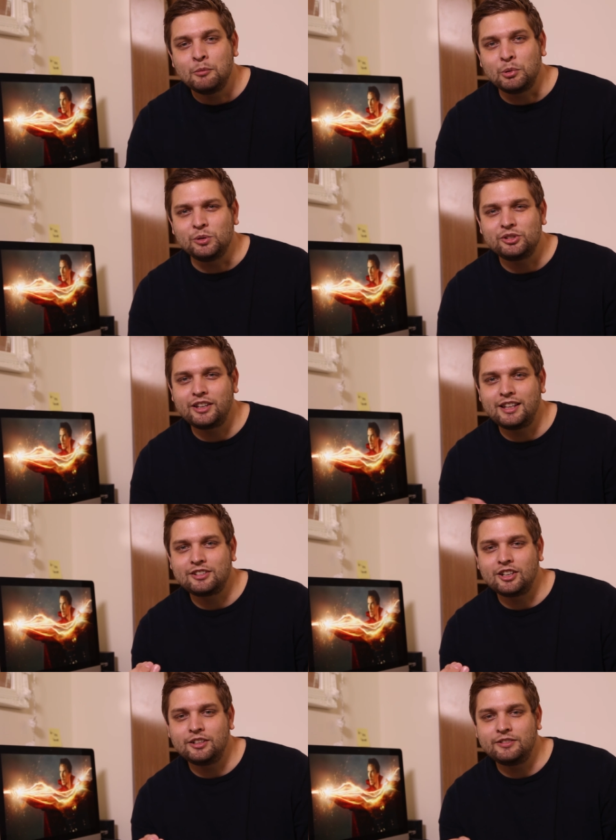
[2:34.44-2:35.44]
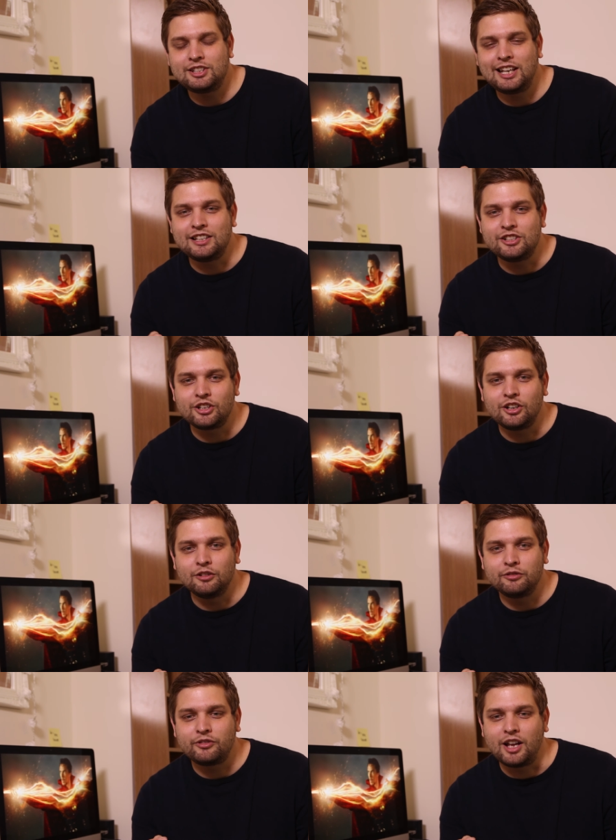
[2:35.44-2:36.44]
but also there's kind of a tinge
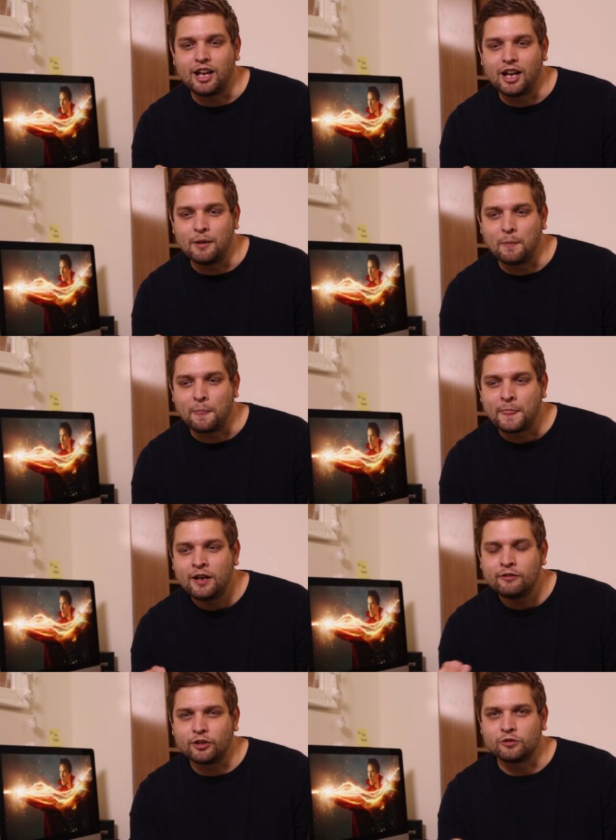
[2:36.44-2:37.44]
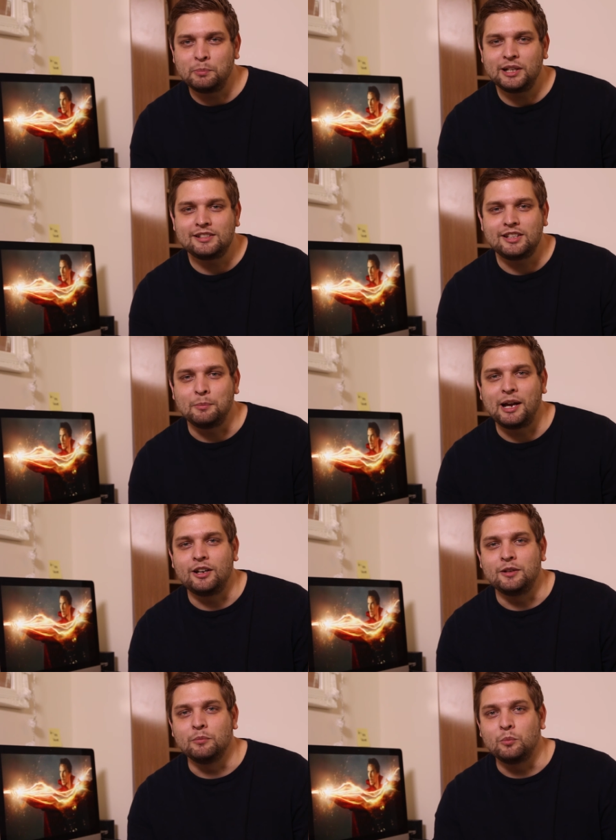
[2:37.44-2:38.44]
of um, vulnerability
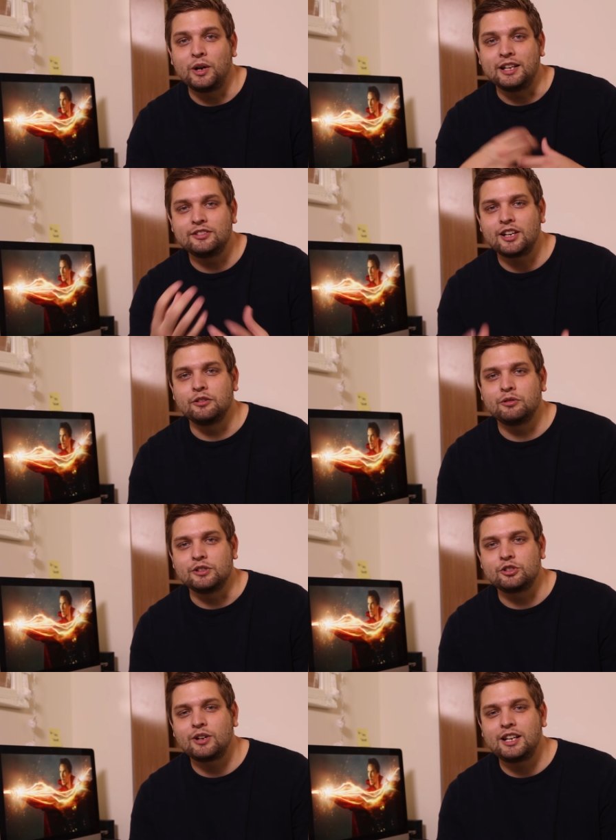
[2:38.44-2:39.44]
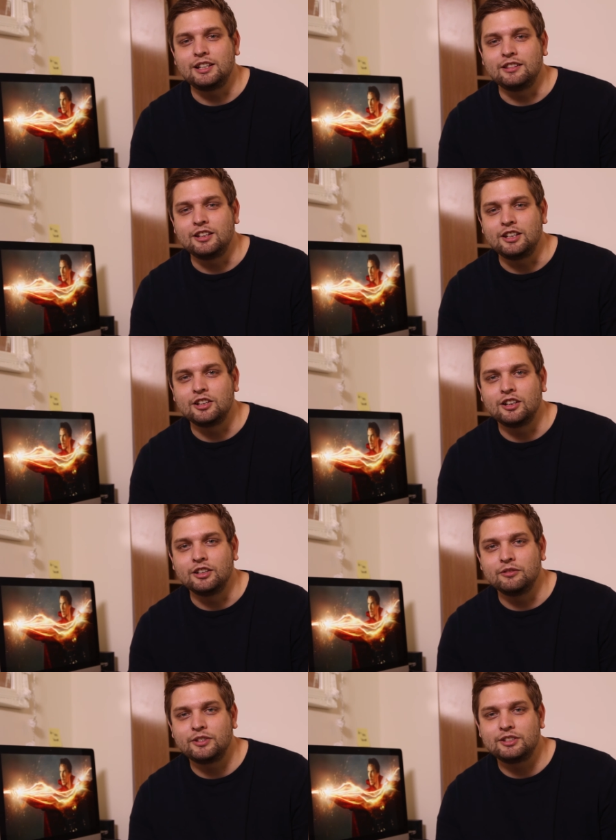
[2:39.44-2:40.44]
about him when he's going through his training that you
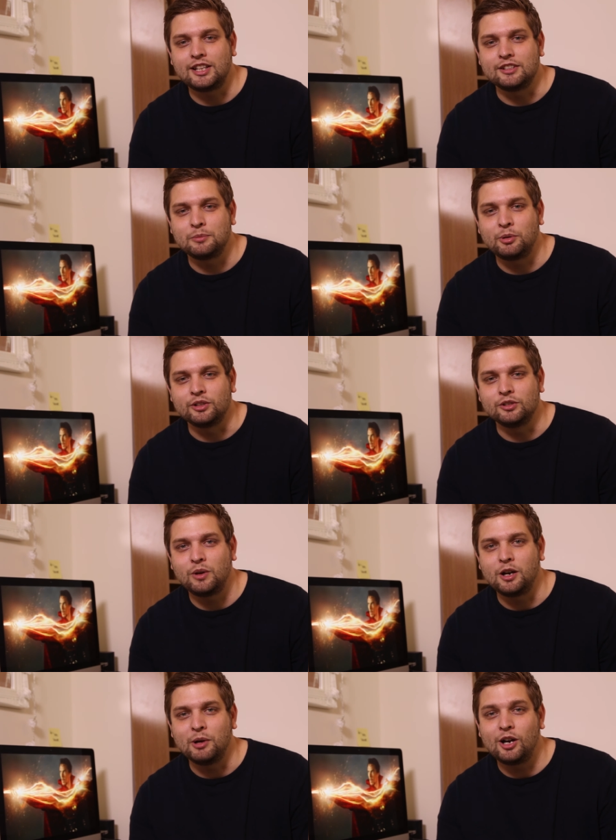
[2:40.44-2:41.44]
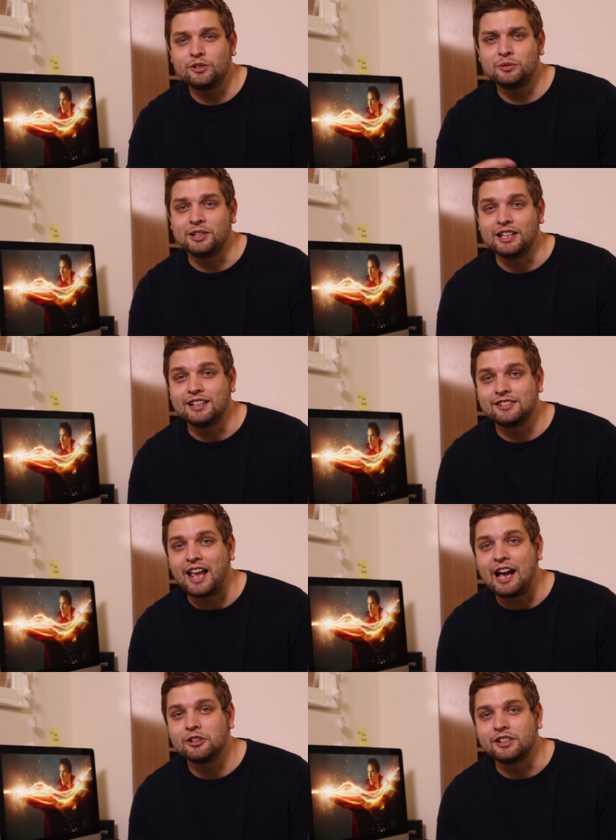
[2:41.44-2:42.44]
kind of sense upon as well. But ultimately, it's
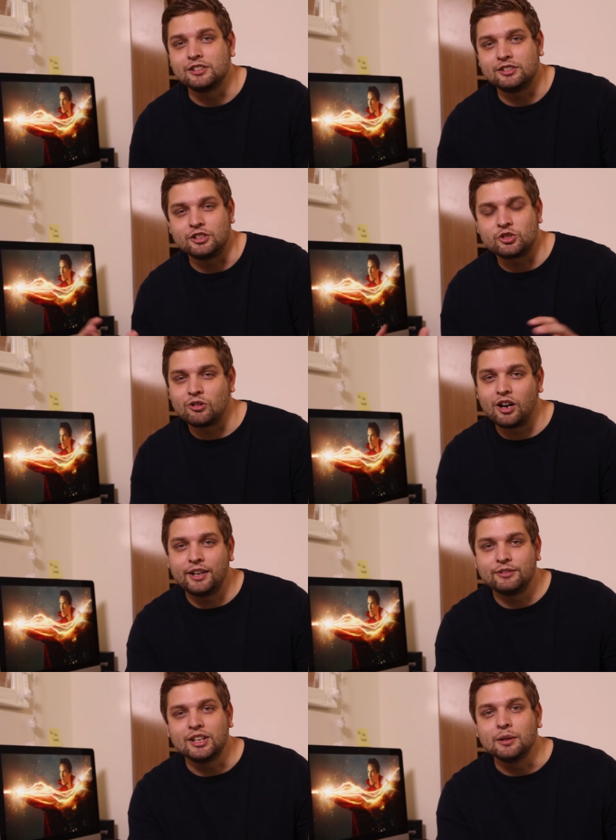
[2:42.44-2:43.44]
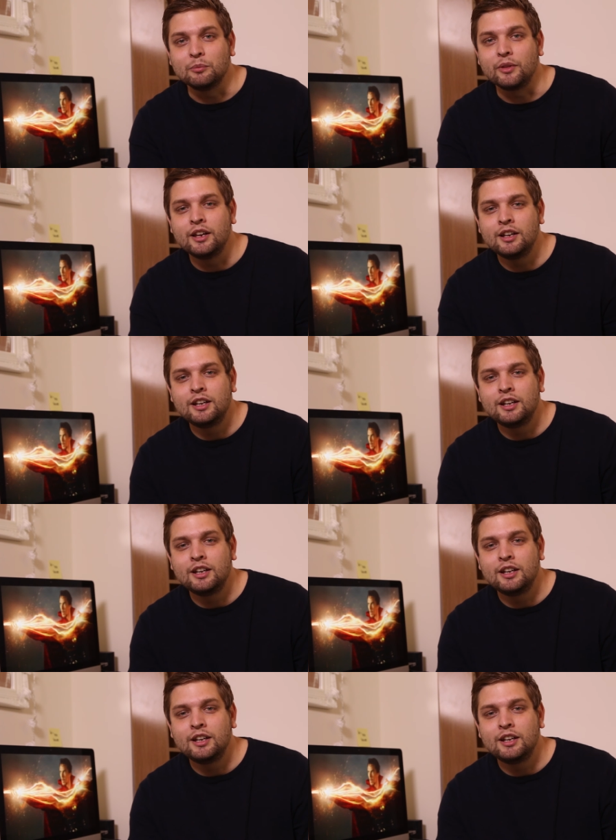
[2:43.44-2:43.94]
the arrogance that drives him